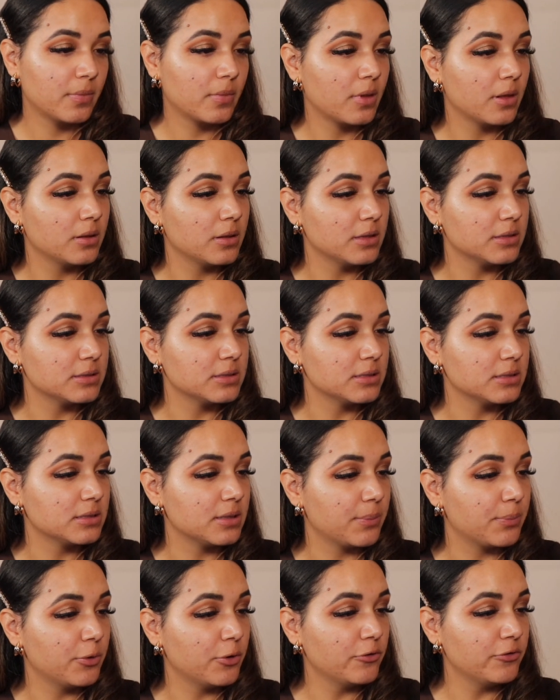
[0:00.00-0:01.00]
This is the
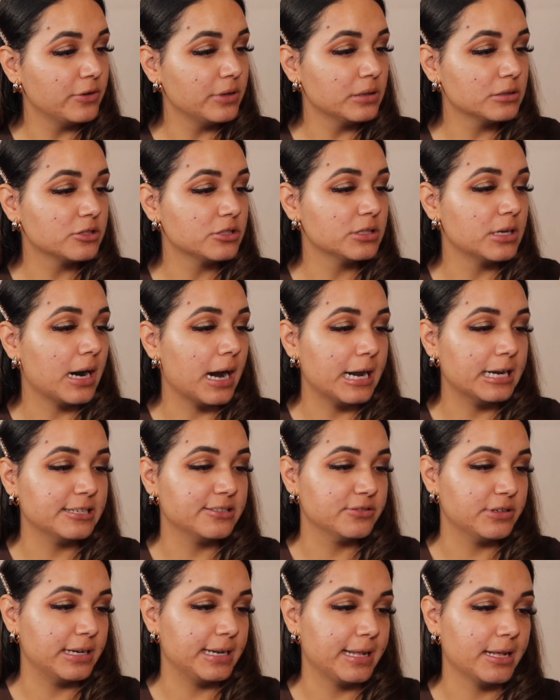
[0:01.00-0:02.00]
Pro Filt'r
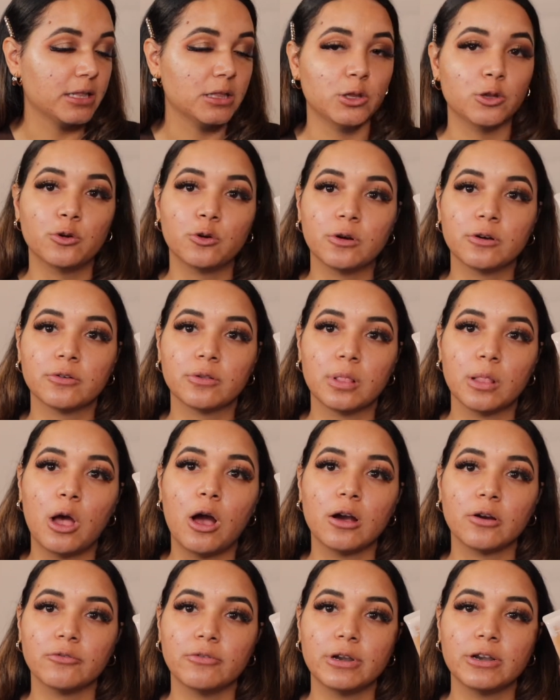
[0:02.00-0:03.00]
Hydrating
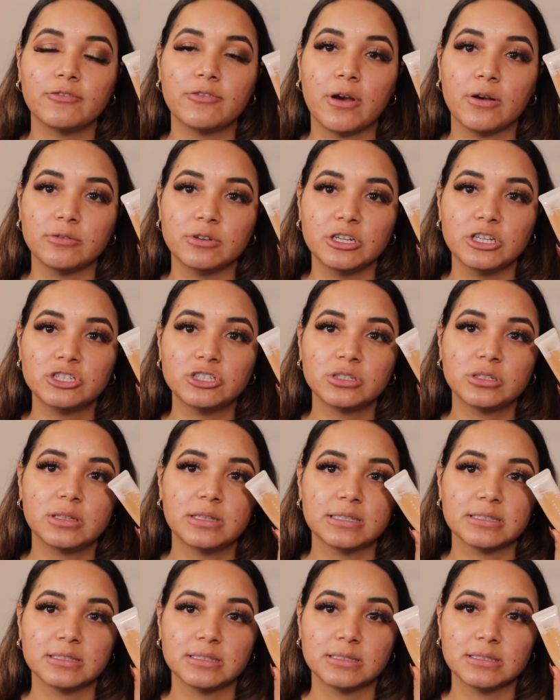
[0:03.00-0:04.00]
Longwear Foundation.
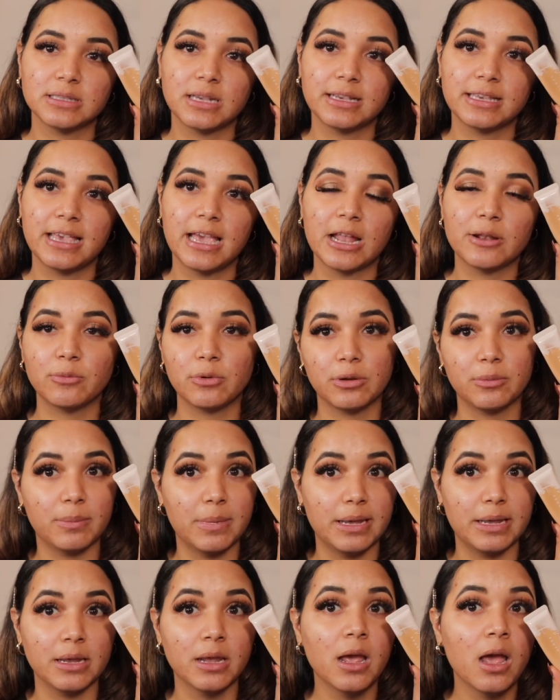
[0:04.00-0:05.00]
This is again one of
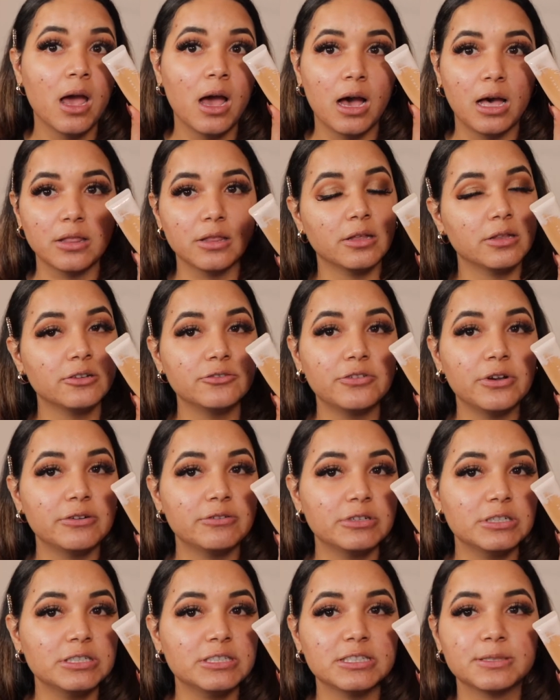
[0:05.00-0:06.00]
my another
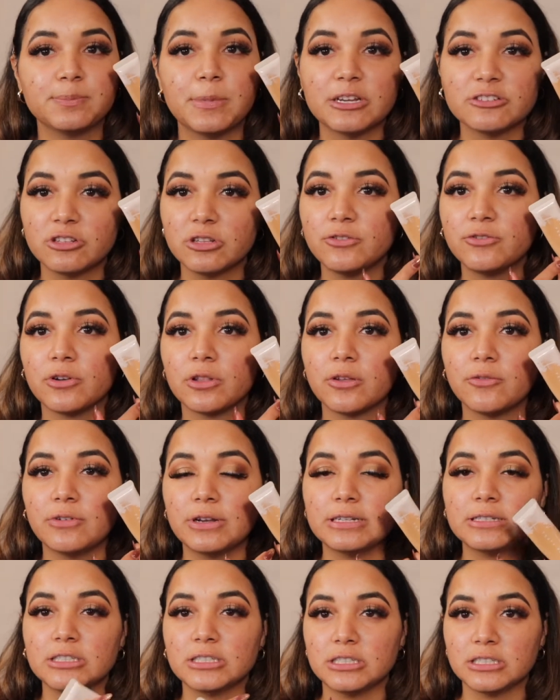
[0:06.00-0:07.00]
favorites, especially for the
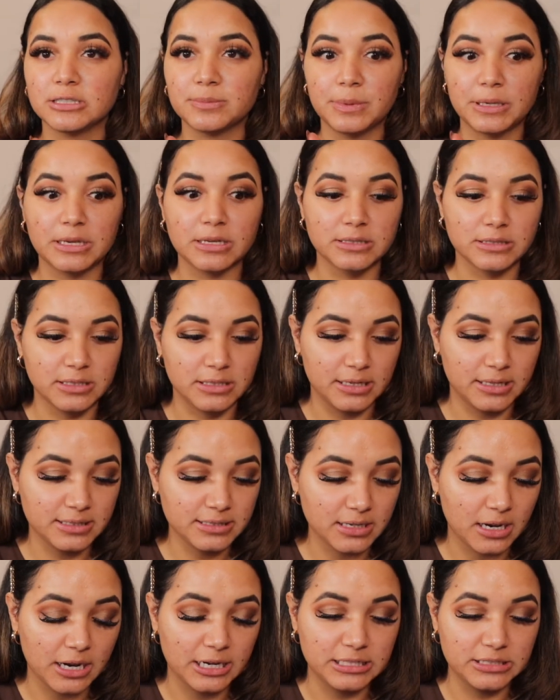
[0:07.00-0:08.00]
winters because it is
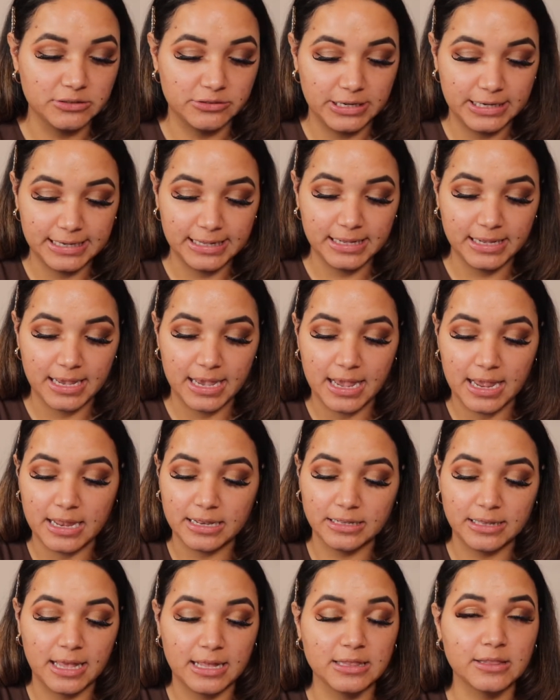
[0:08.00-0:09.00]
hydrating,
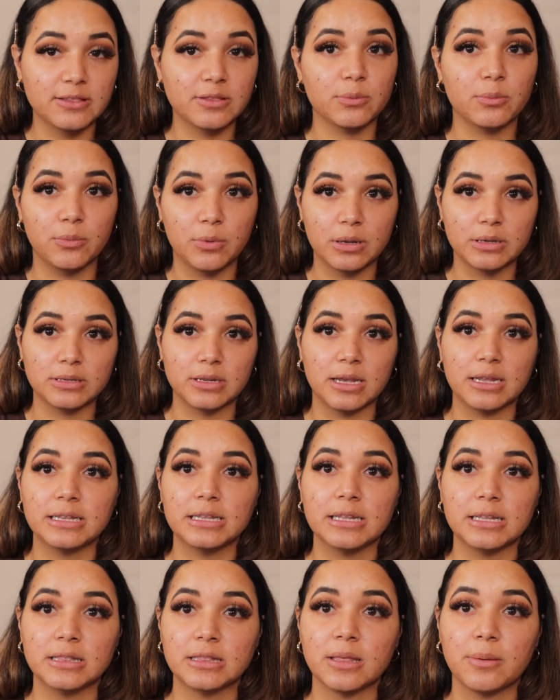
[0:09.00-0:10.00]
and that's what I
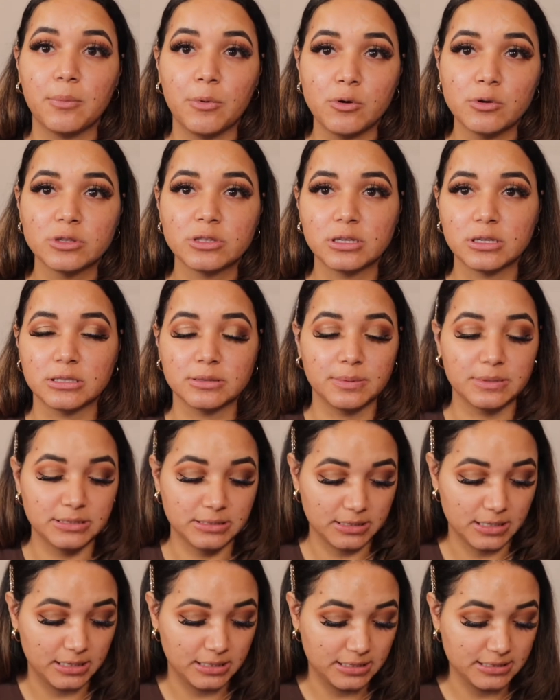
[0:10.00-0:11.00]
need the most because my
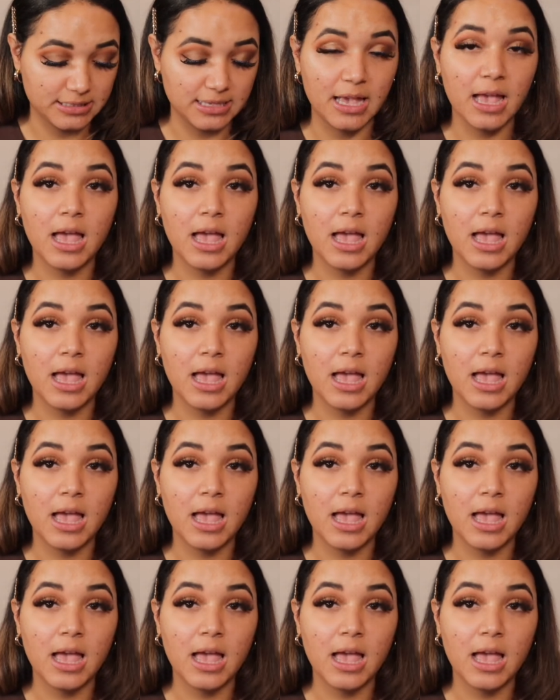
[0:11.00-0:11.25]
skin is